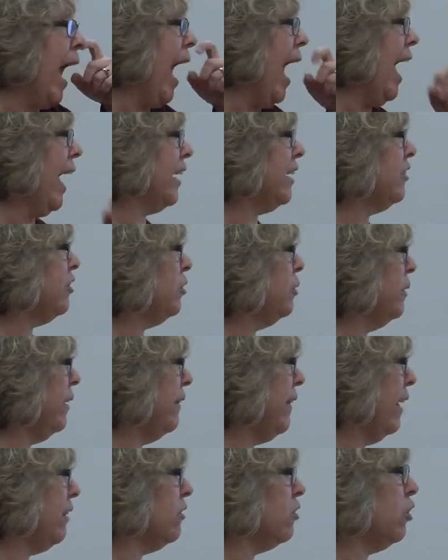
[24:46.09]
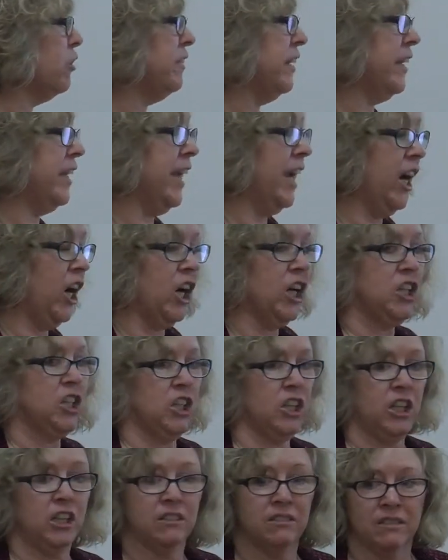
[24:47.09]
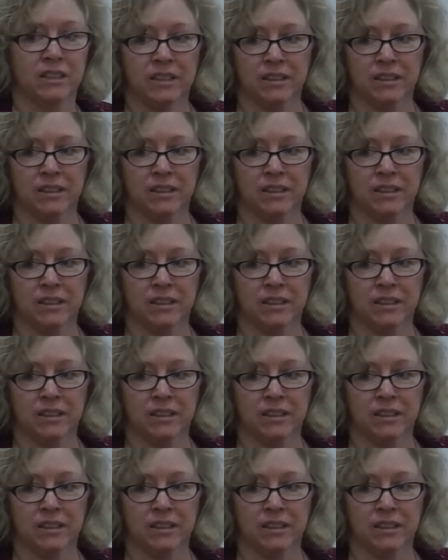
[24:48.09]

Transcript: attitude and that servant character.